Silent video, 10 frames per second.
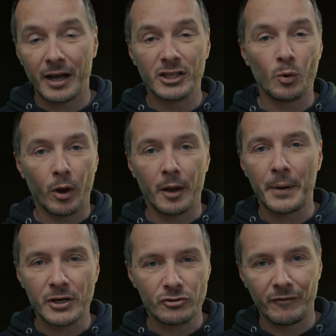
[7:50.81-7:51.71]
and you want a
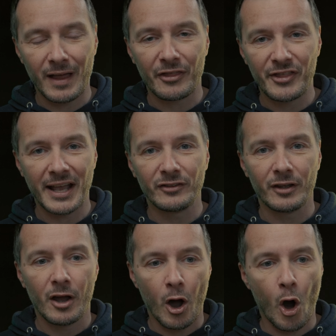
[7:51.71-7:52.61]
picture of that thing
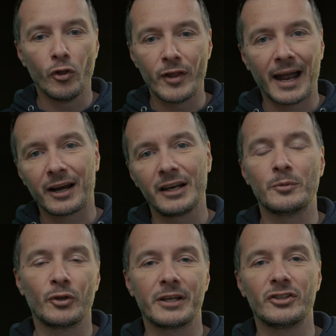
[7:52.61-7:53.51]
on that
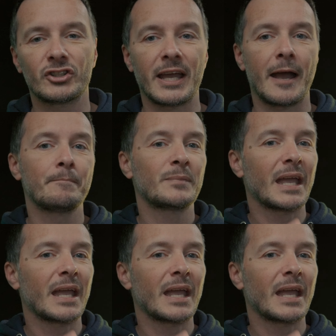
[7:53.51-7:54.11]
clip so you can see it.